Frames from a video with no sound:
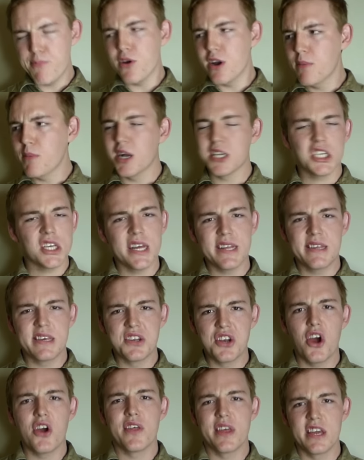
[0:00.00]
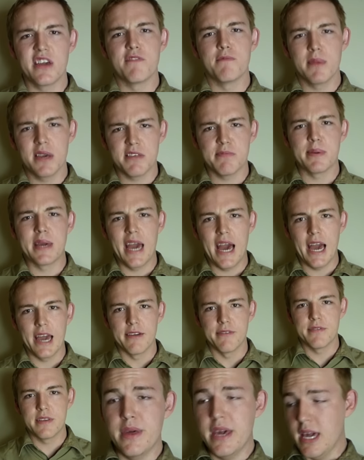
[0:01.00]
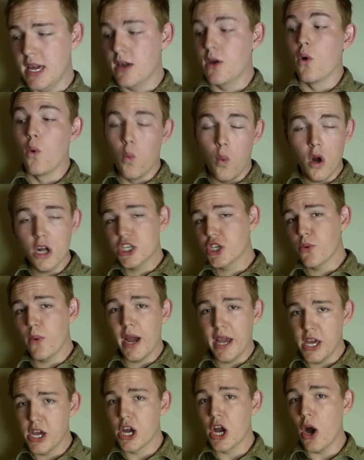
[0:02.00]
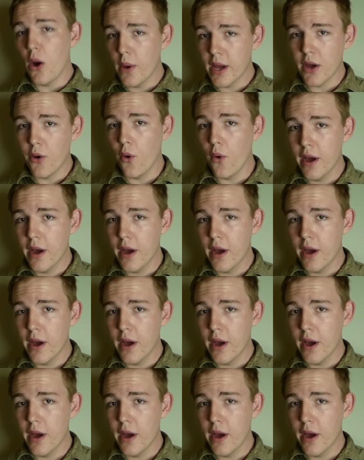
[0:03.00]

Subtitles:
It pretty much lets you know that you've misbehaved. The watch where you're going